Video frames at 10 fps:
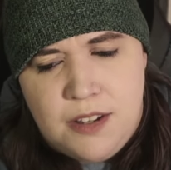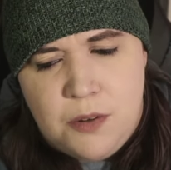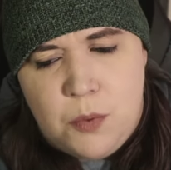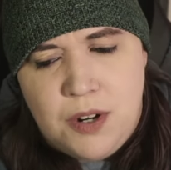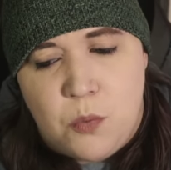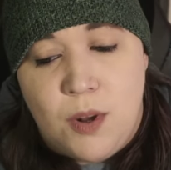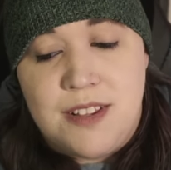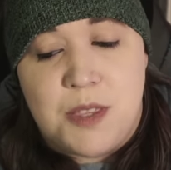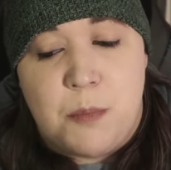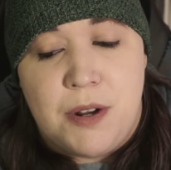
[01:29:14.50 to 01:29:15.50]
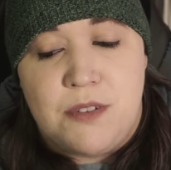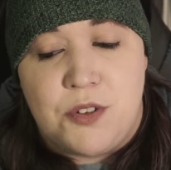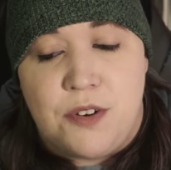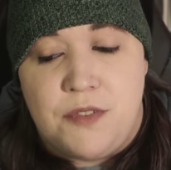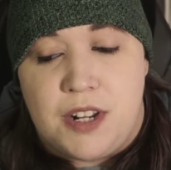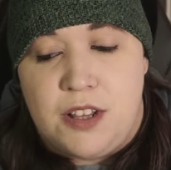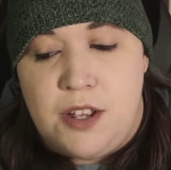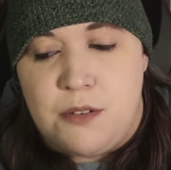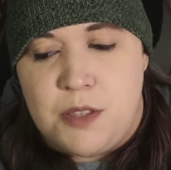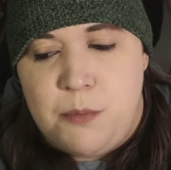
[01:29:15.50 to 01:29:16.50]
Once the boats drifted
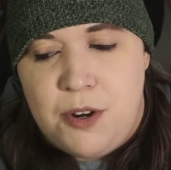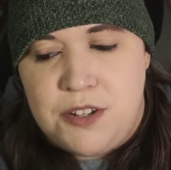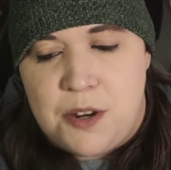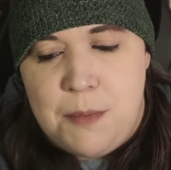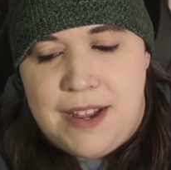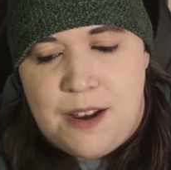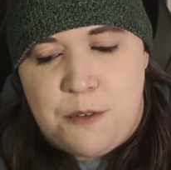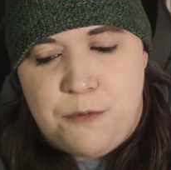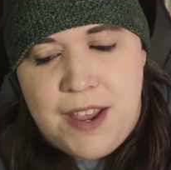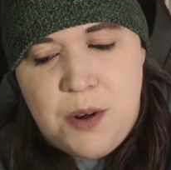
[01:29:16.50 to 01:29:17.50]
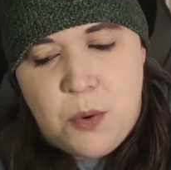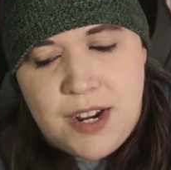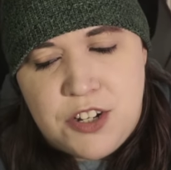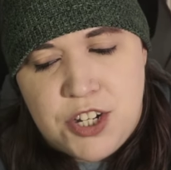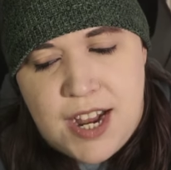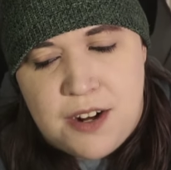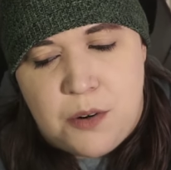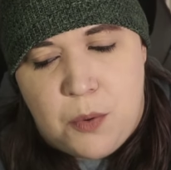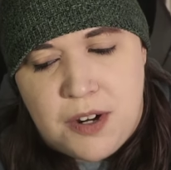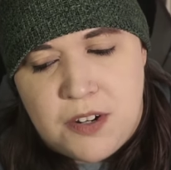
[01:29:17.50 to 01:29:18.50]
close, the boys could make out a faint white shadow
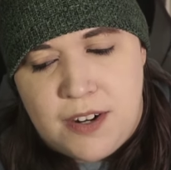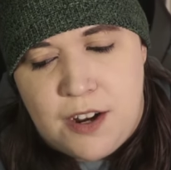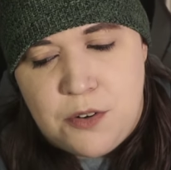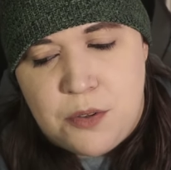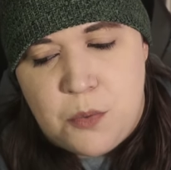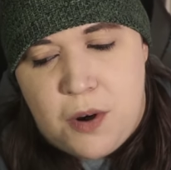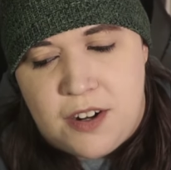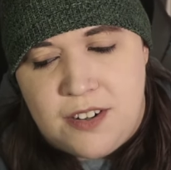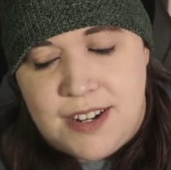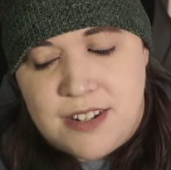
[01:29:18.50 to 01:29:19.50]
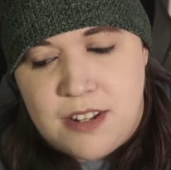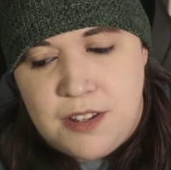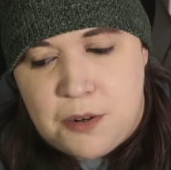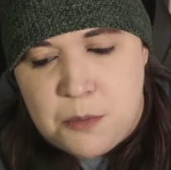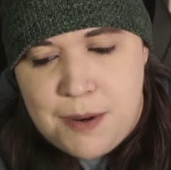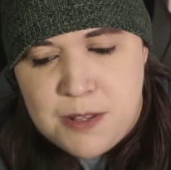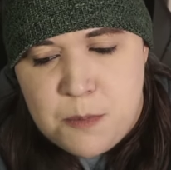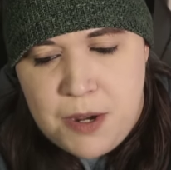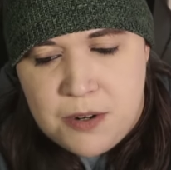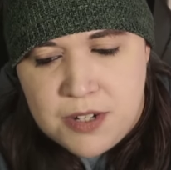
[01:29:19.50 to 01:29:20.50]
wandering under the water next to the old man's
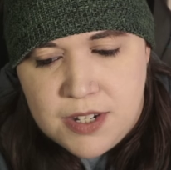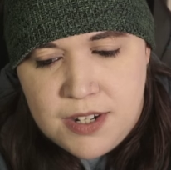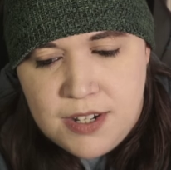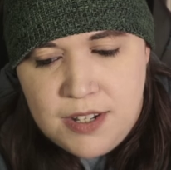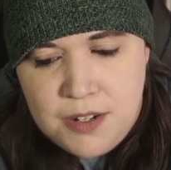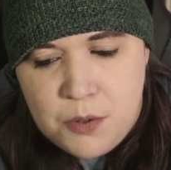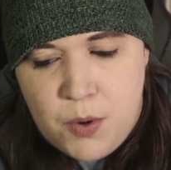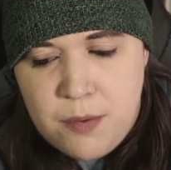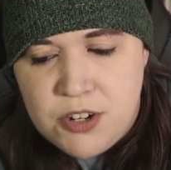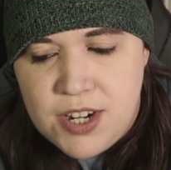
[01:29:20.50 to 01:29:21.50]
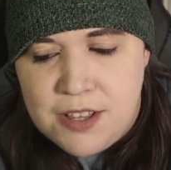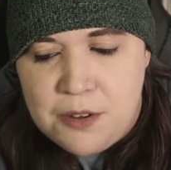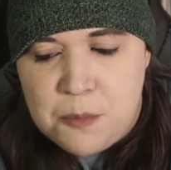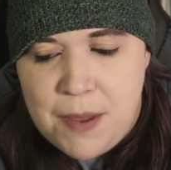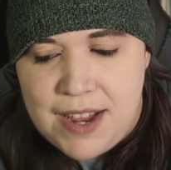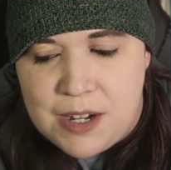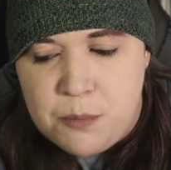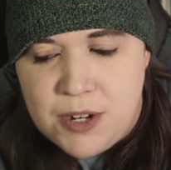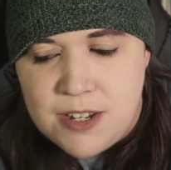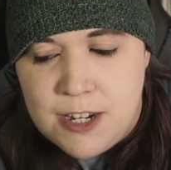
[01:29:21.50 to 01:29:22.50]
boat. Wei Wuxian looked back and
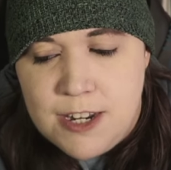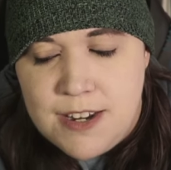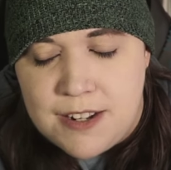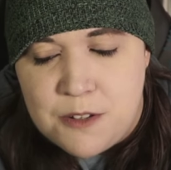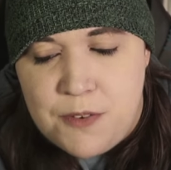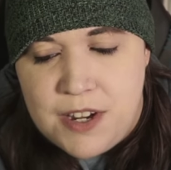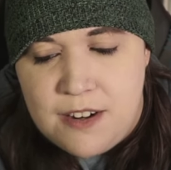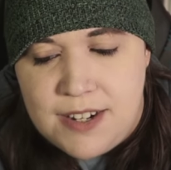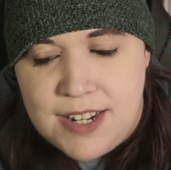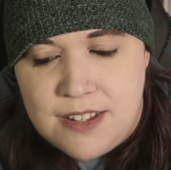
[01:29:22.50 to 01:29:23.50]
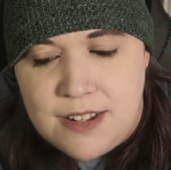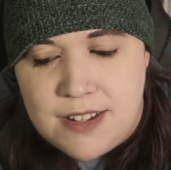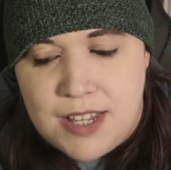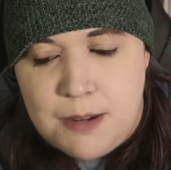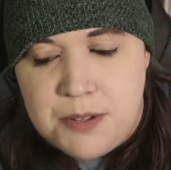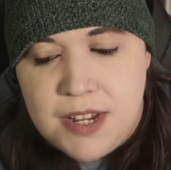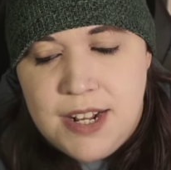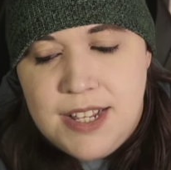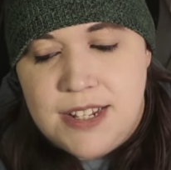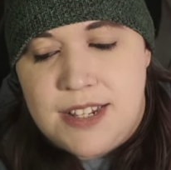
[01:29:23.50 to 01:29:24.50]
pressed an index finger against his lips,
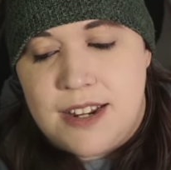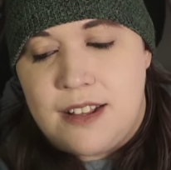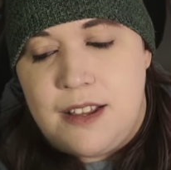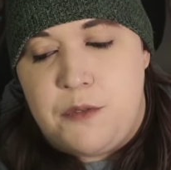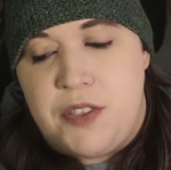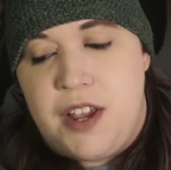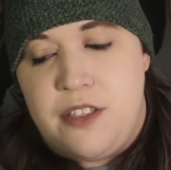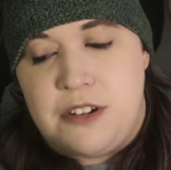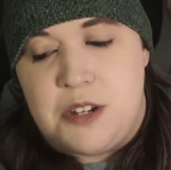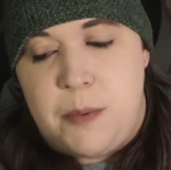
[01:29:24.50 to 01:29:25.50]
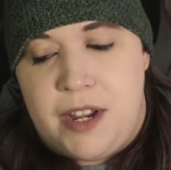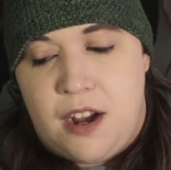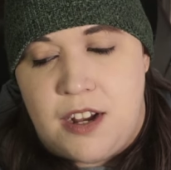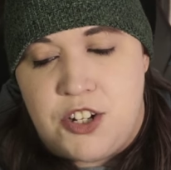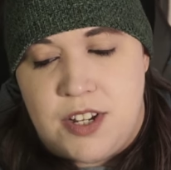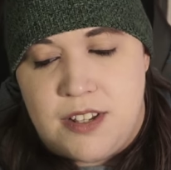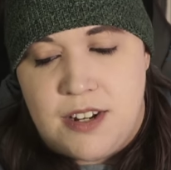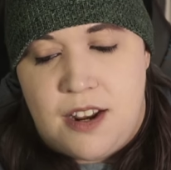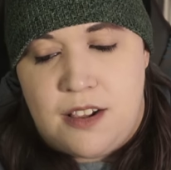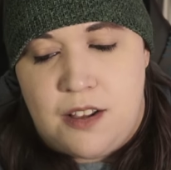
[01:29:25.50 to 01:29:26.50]
signaling for the others to be cautious
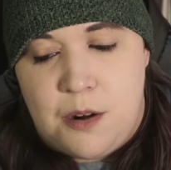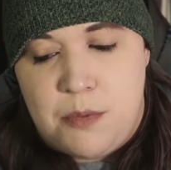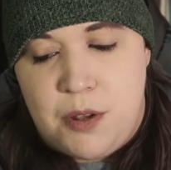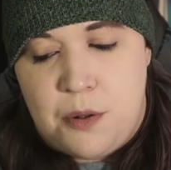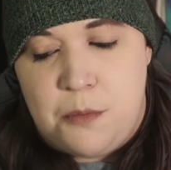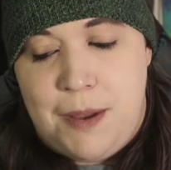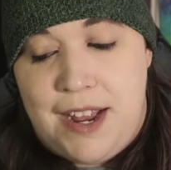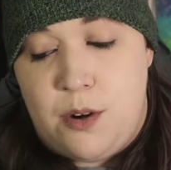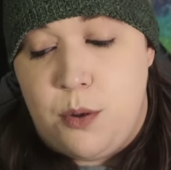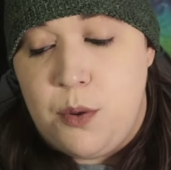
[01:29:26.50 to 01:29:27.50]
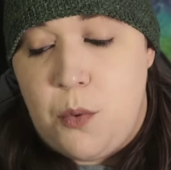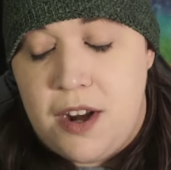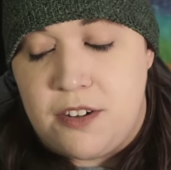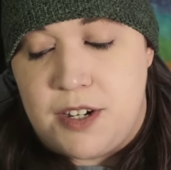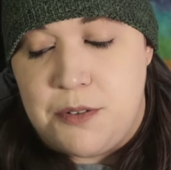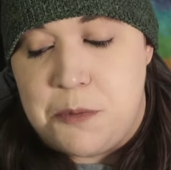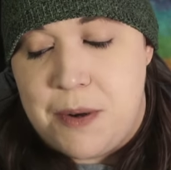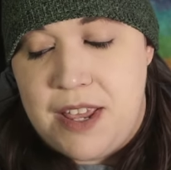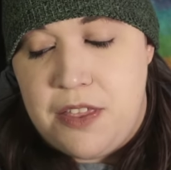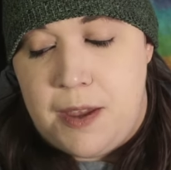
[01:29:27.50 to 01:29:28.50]
and not alarm the old man or the water ghost
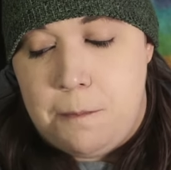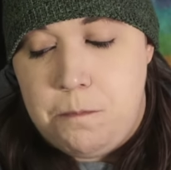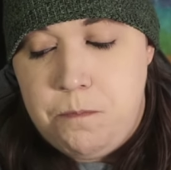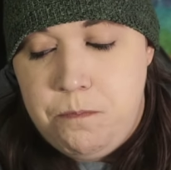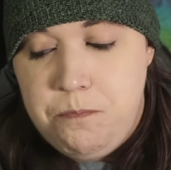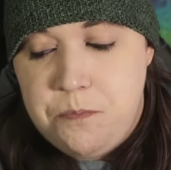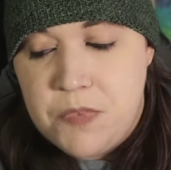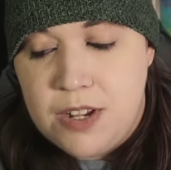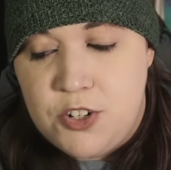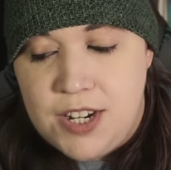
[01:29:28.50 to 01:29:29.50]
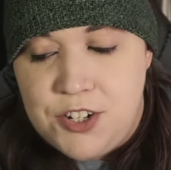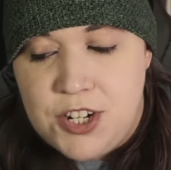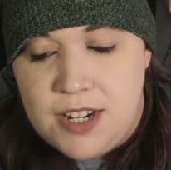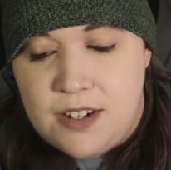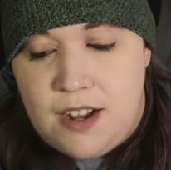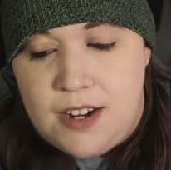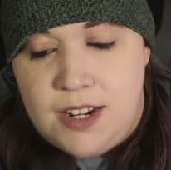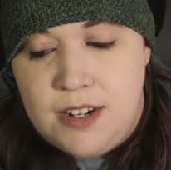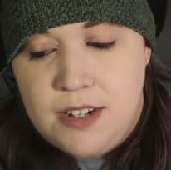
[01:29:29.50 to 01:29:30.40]
beneath him. Jiang Cheng nodded.